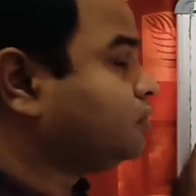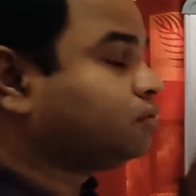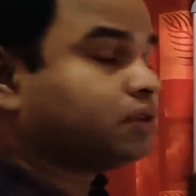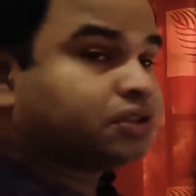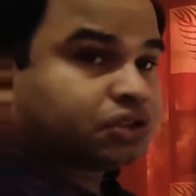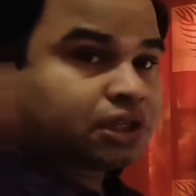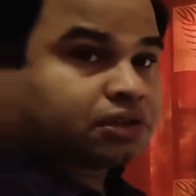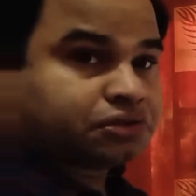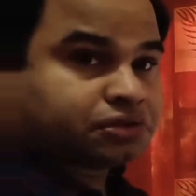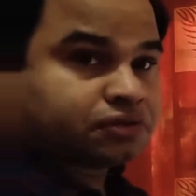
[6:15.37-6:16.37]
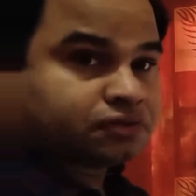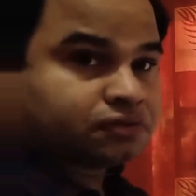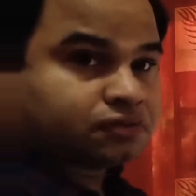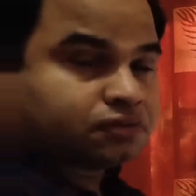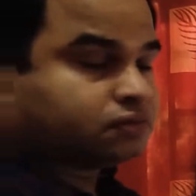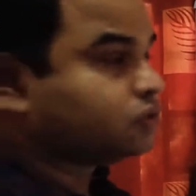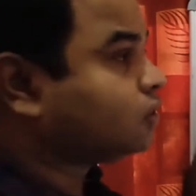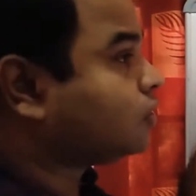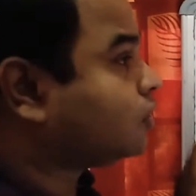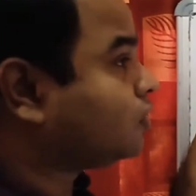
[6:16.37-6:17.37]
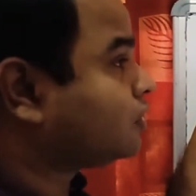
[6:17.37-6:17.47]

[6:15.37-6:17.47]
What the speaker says: to a charge or